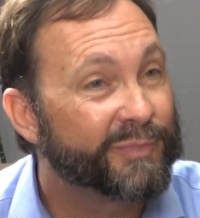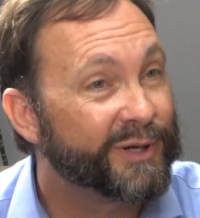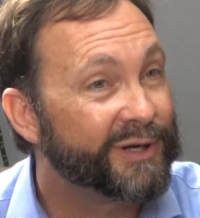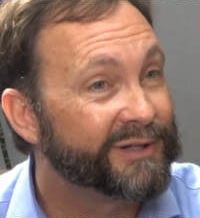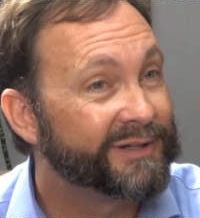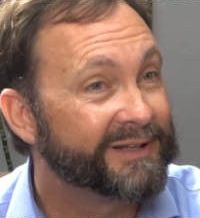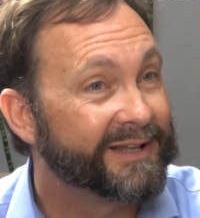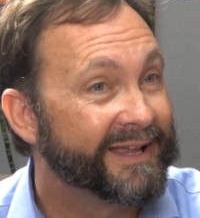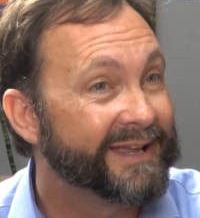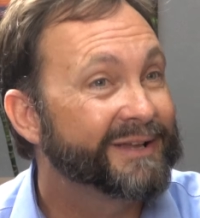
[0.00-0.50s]
John
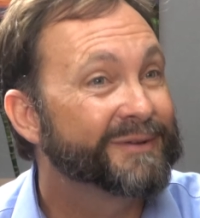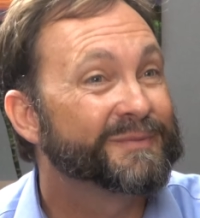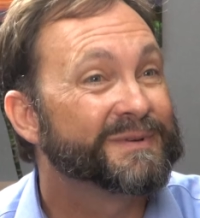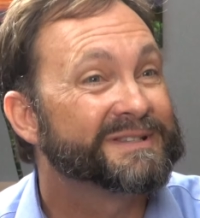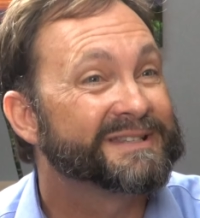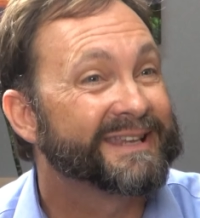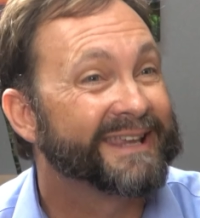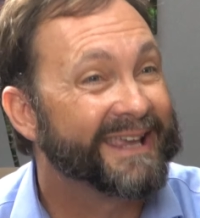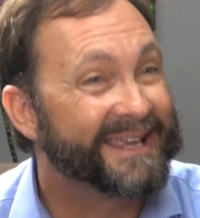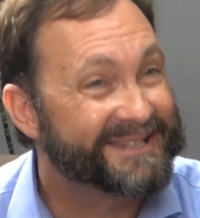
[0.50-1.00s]
Paul Lake
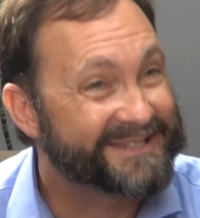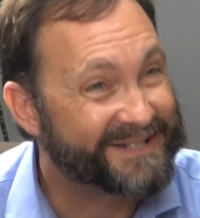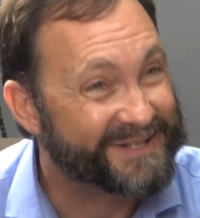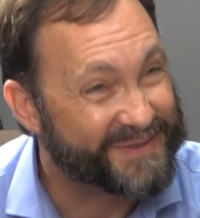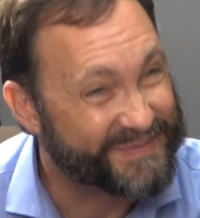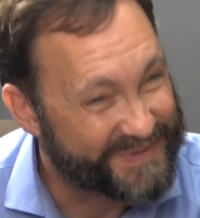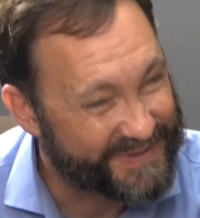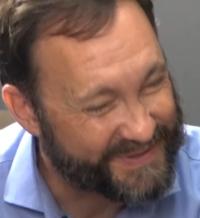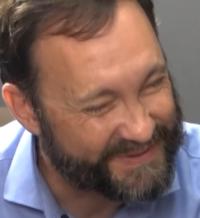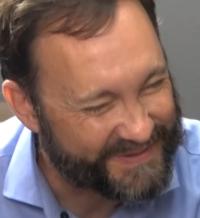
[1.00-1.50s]
was a
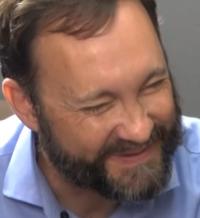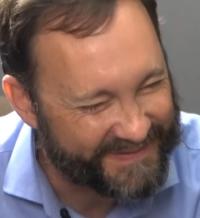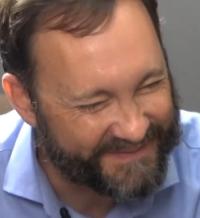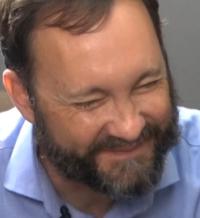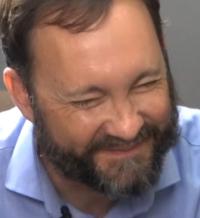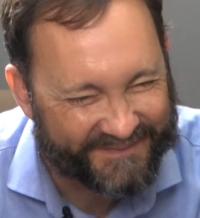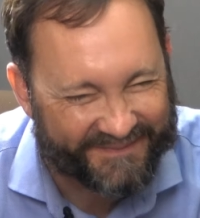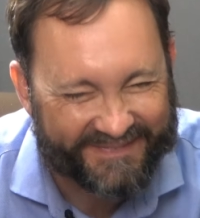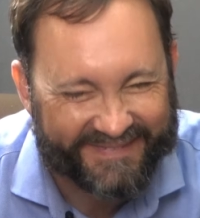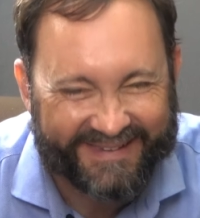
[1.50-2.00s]
guest on the
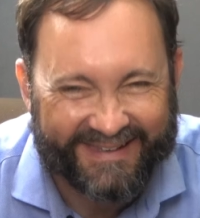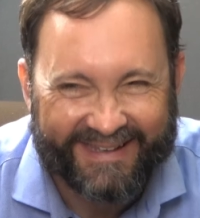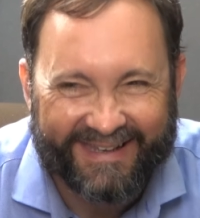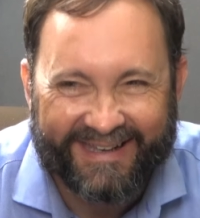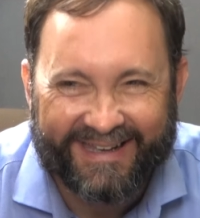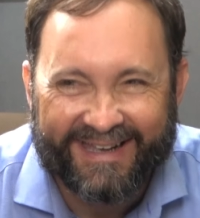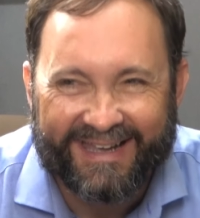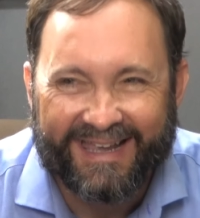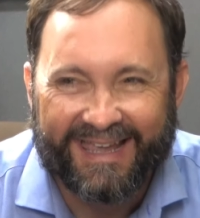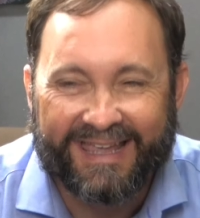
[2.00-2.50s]
program.
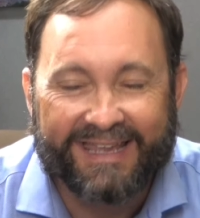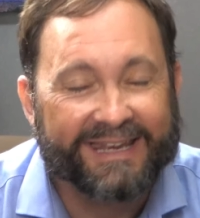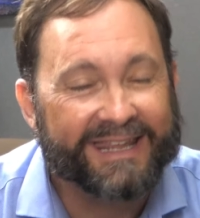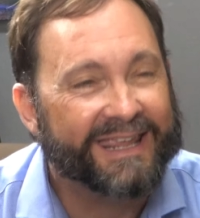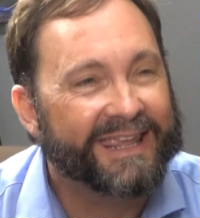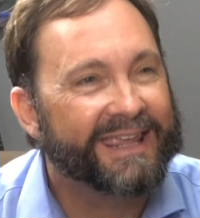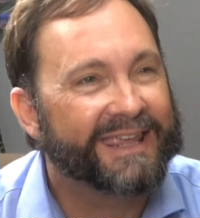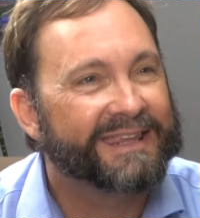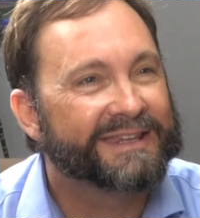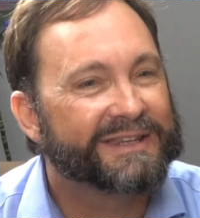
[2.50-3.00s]

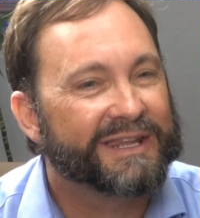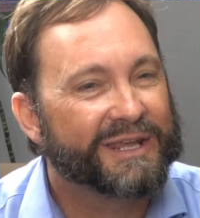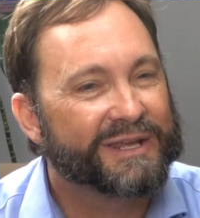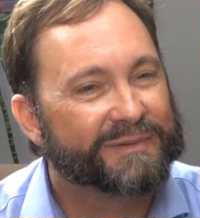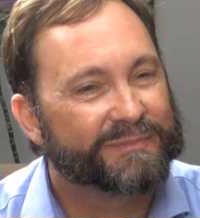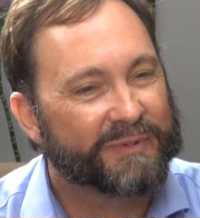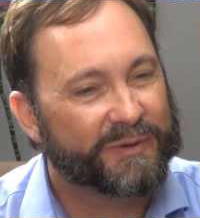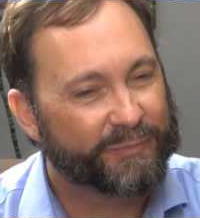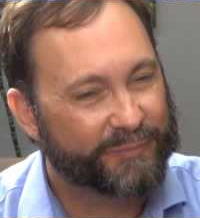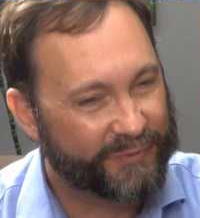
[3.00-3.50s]
And
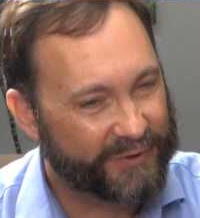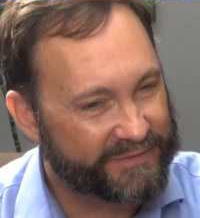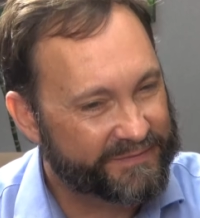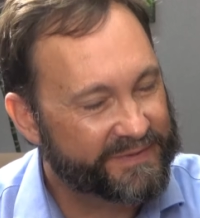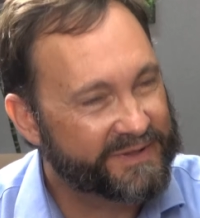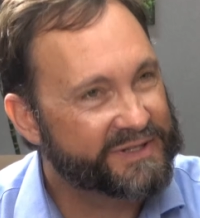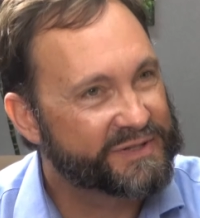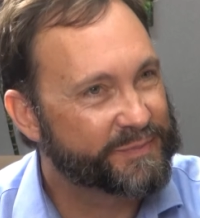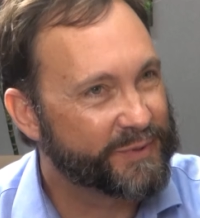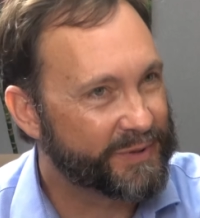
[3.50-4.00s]
he
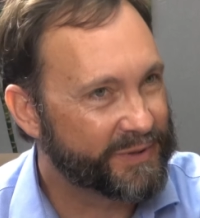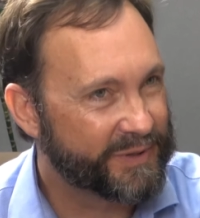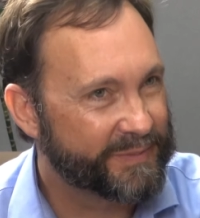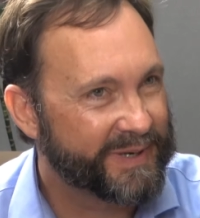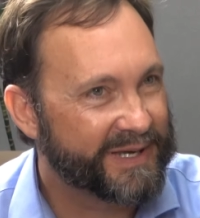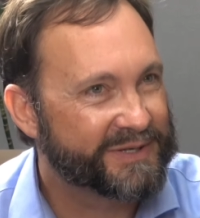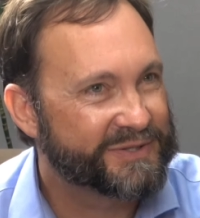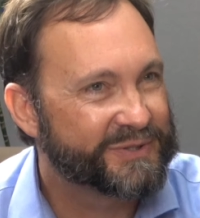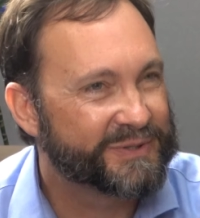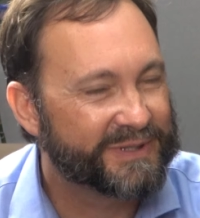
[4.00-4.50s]
briefly
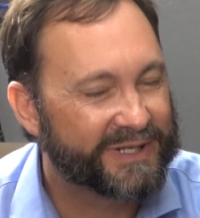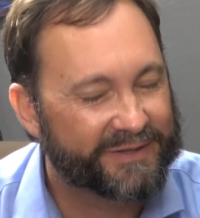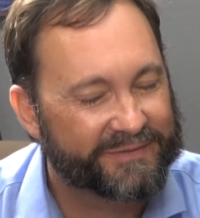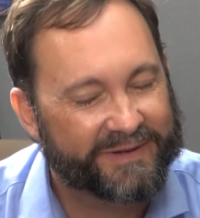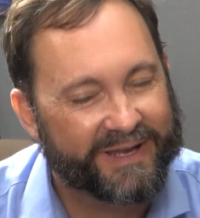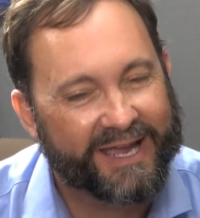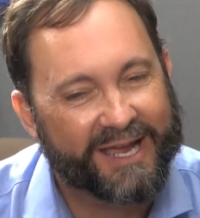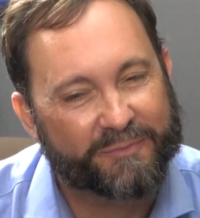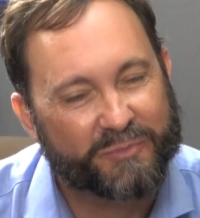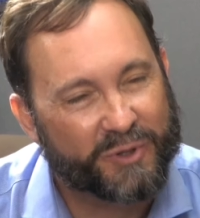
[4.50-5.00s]
spoke about you
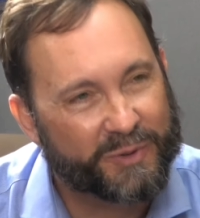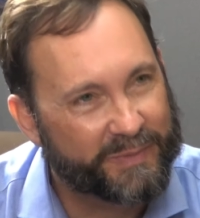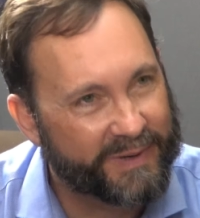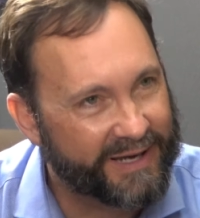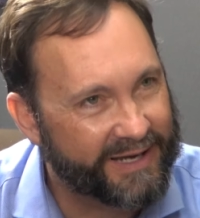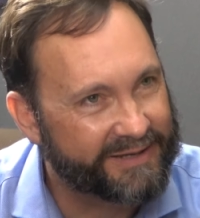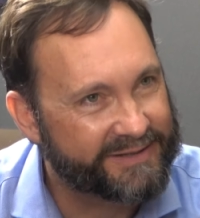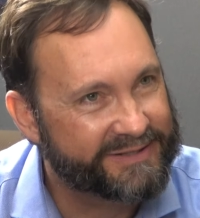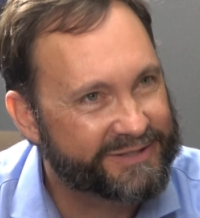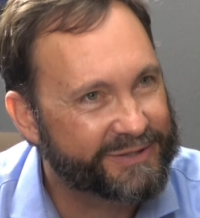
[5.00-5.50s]
off camera
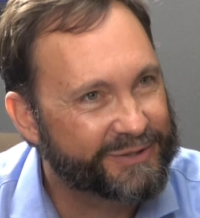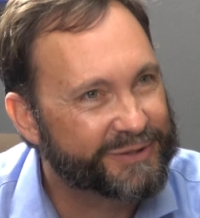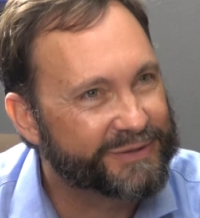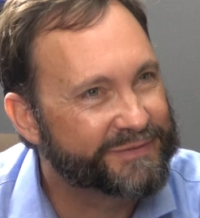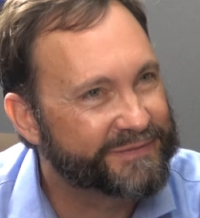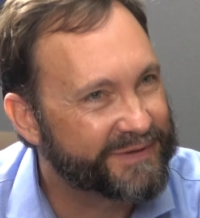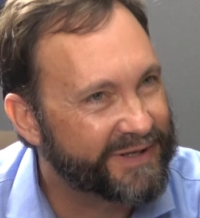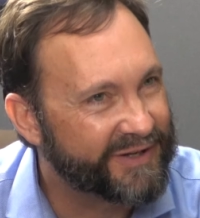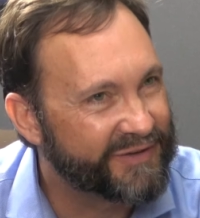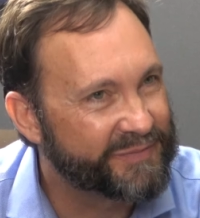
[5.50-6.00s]
about
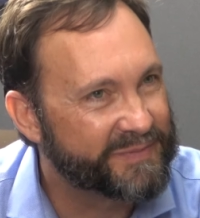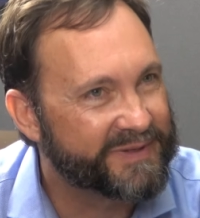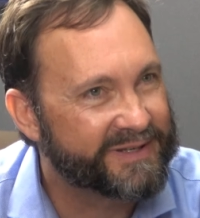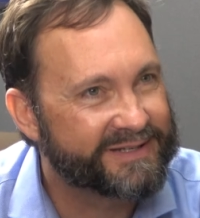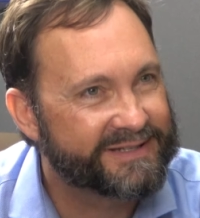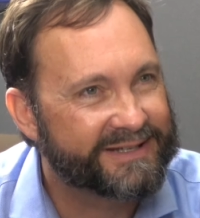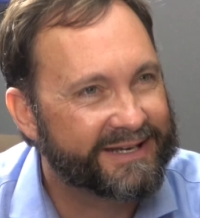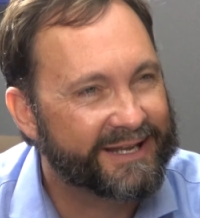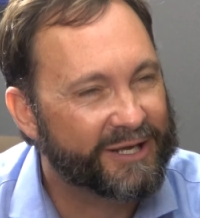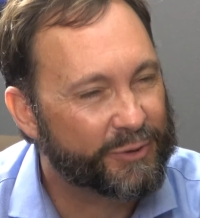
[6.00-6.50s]
your
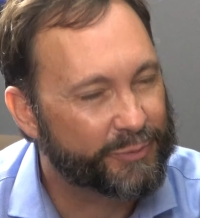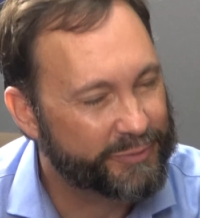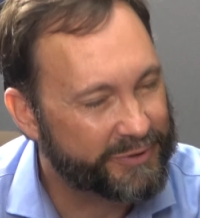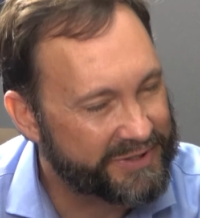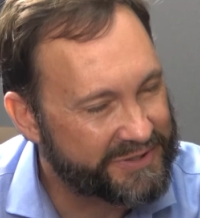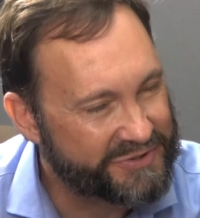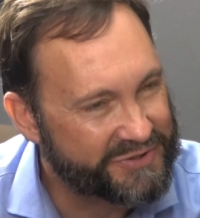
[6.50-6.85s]
involvement and how